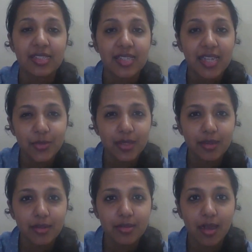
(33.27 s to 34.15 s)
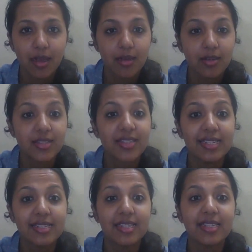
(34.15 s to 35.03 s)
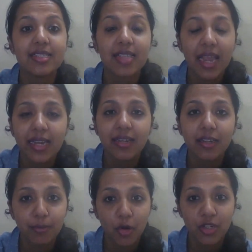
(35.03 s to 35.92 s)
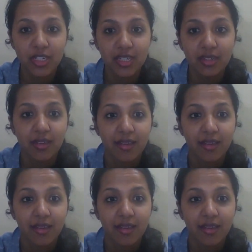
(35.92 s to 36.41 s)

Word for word: stem cells are cells inside our body